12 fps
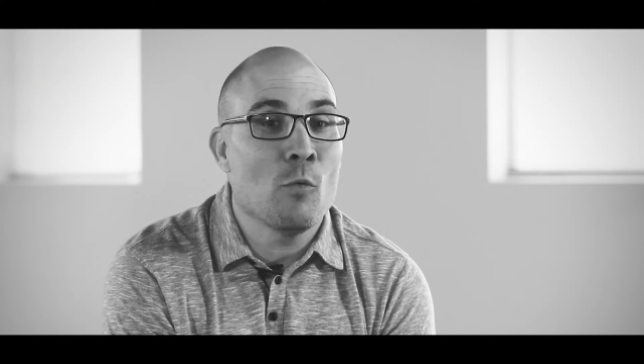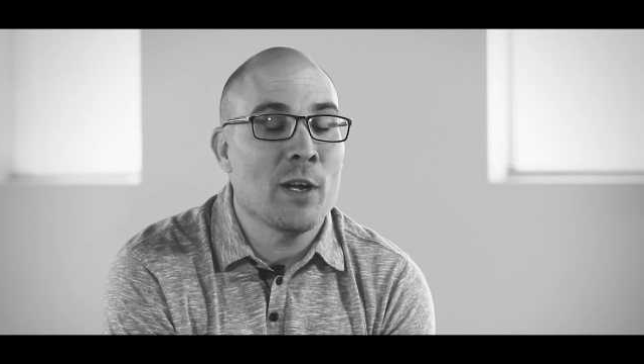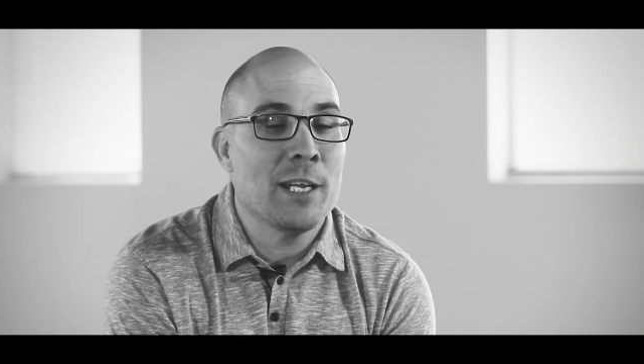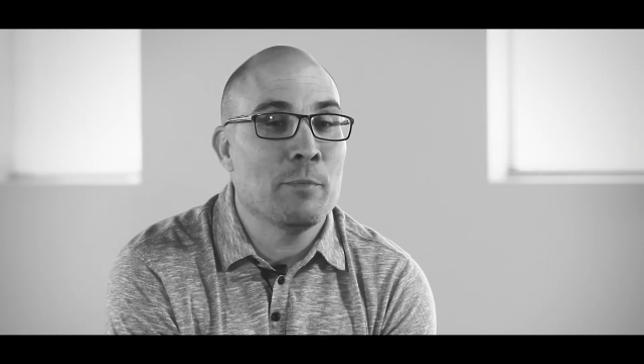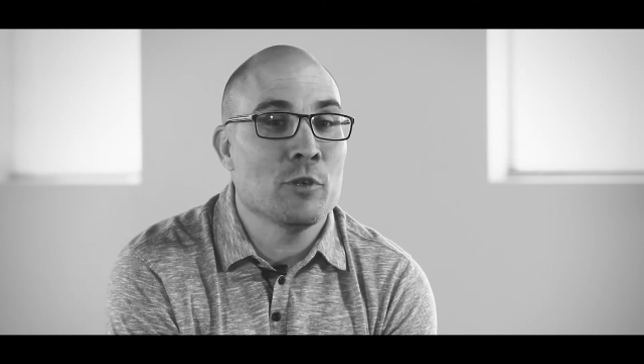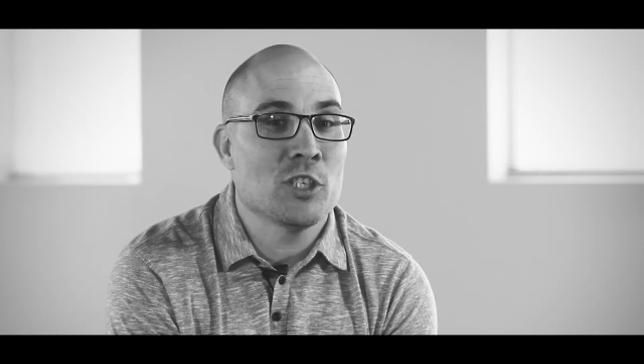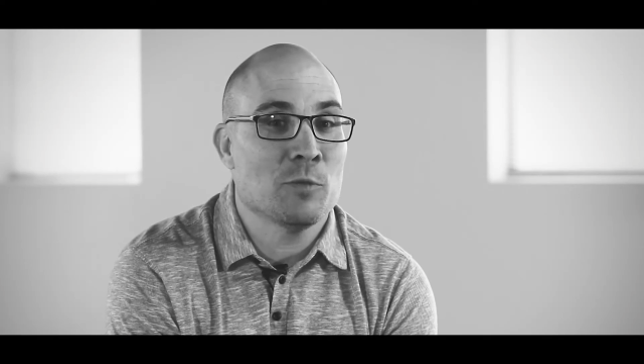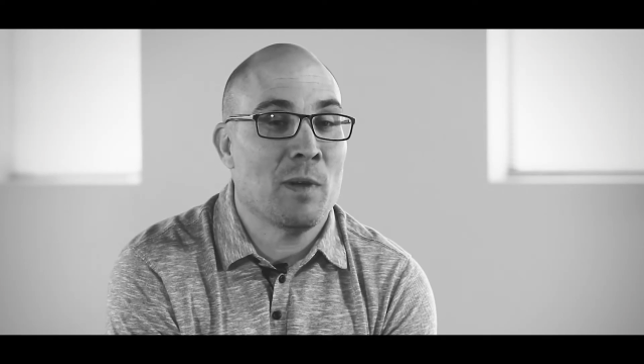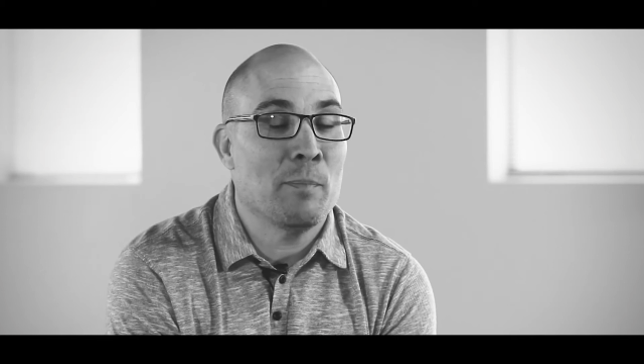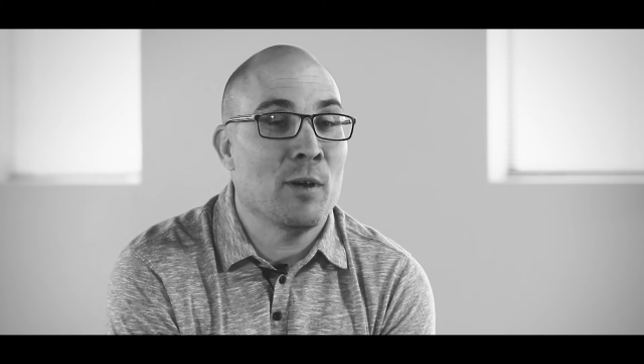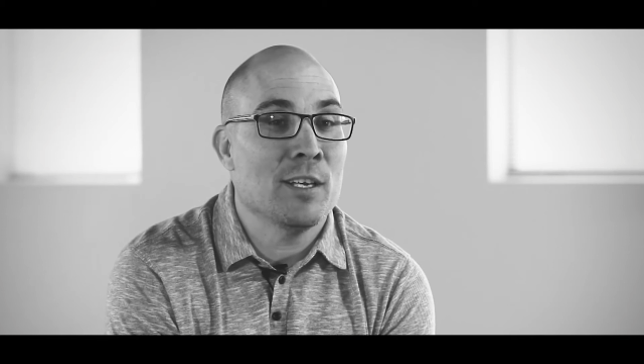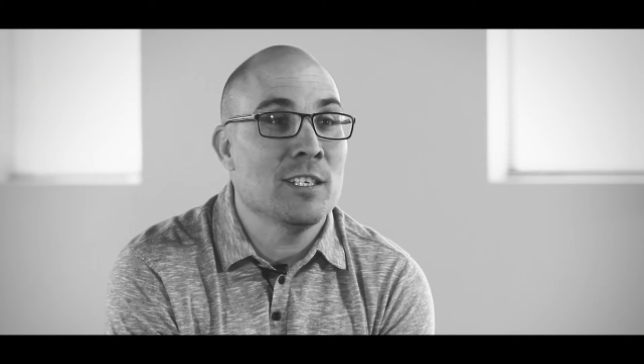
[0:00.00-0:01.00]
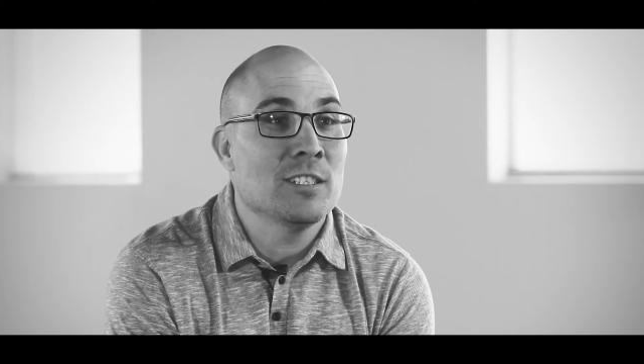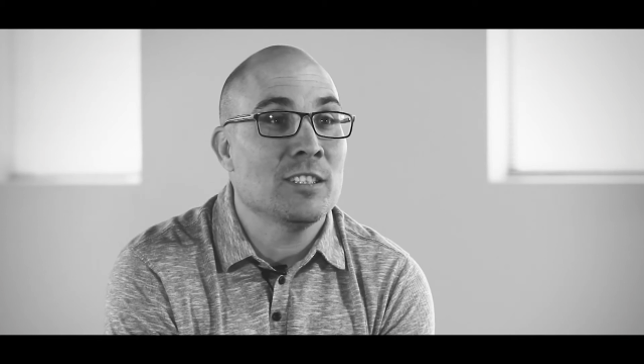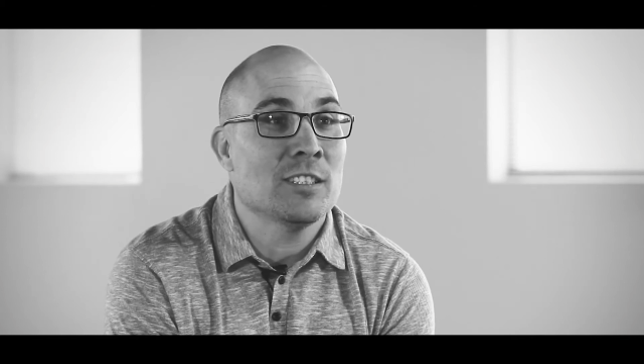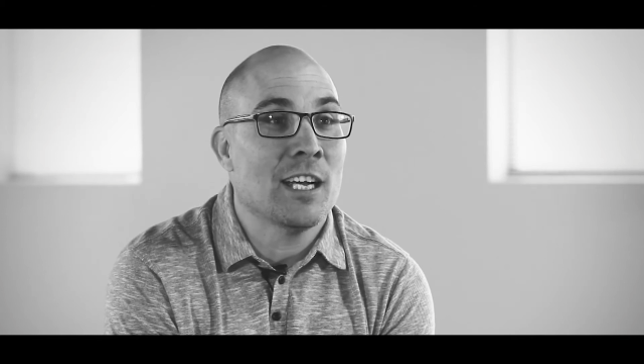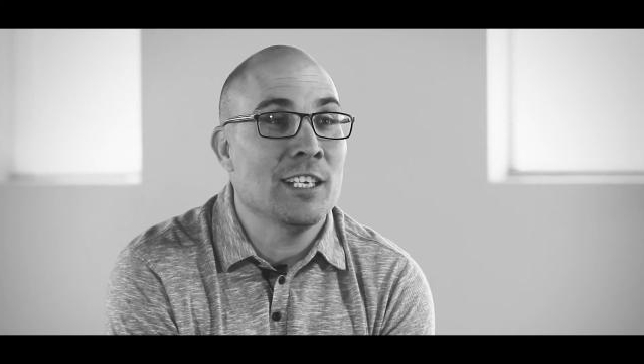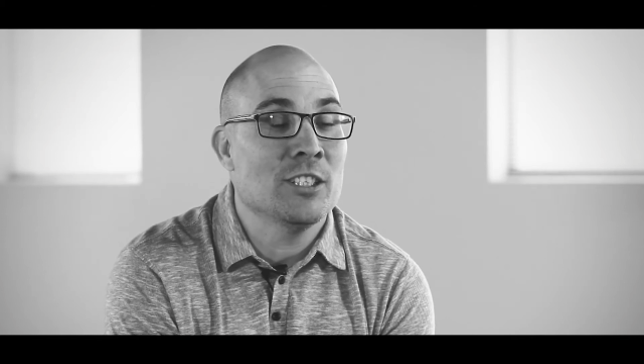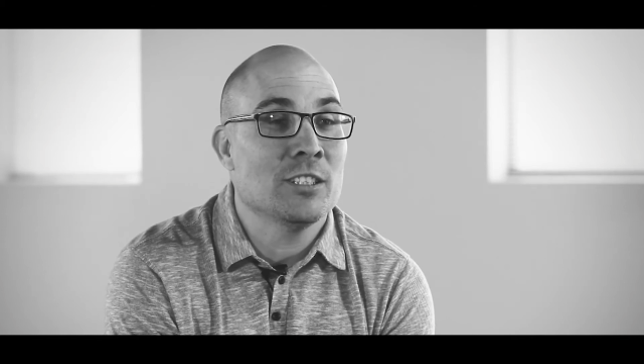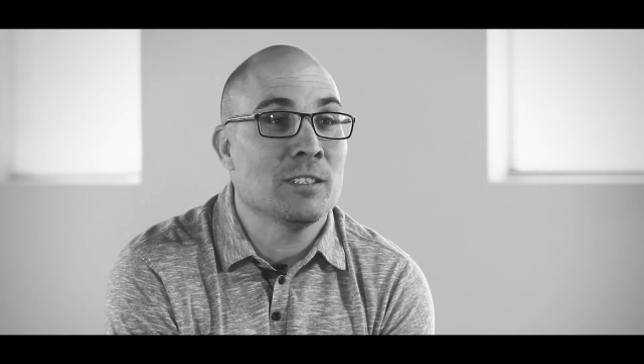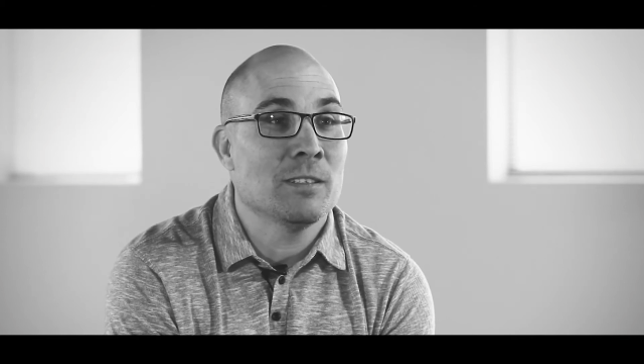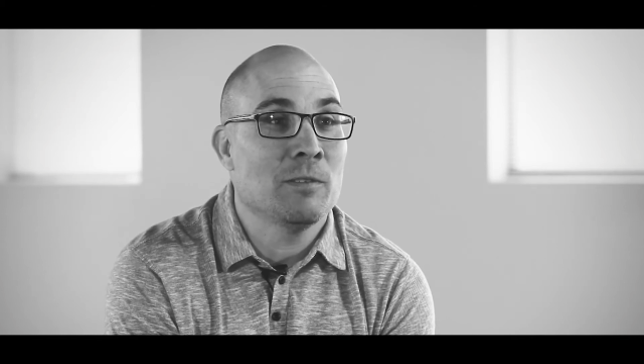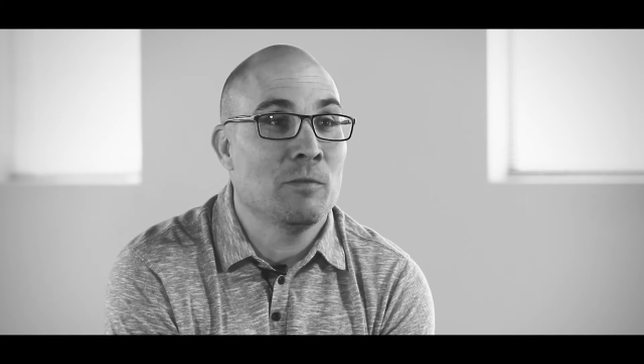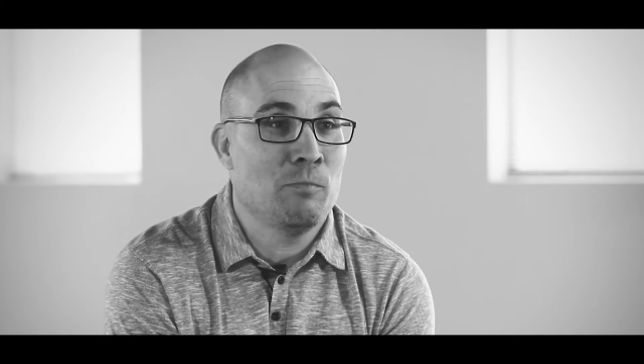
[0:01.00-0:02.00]
when he pushes my buttons, I
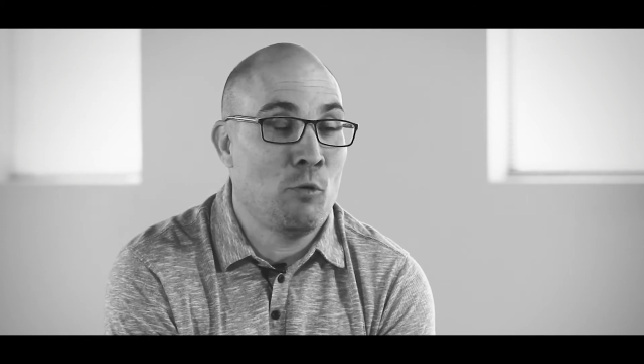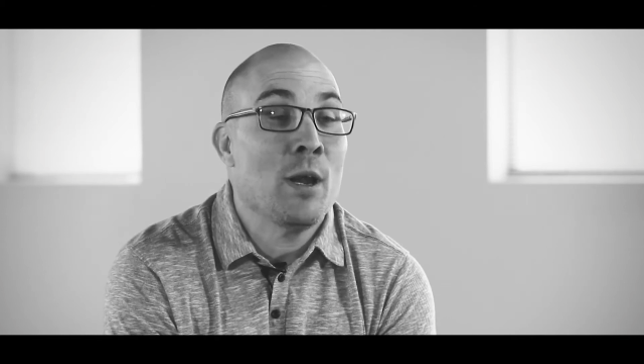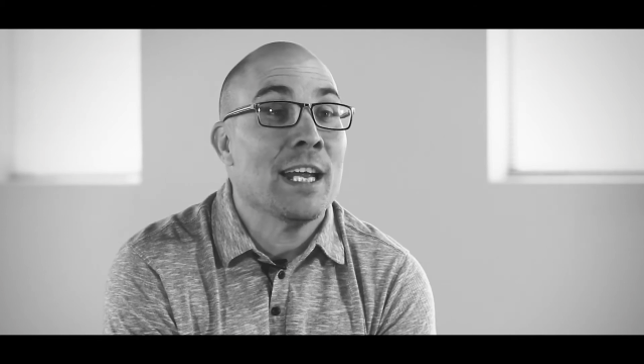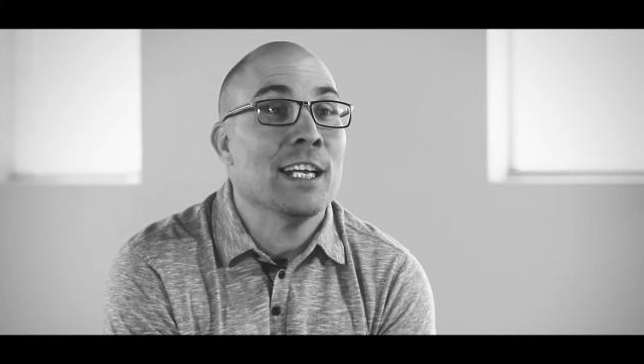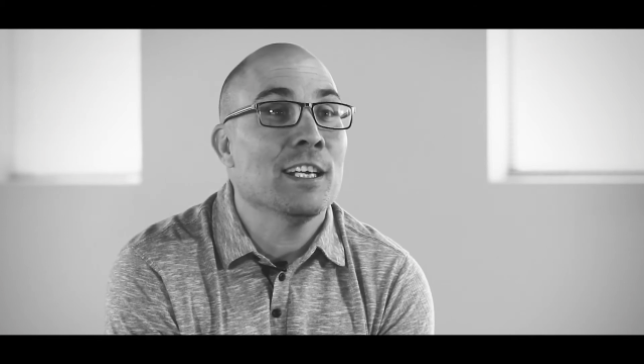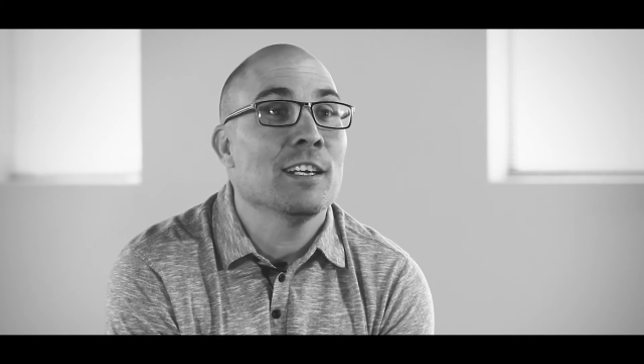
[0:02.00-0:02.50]
just pray.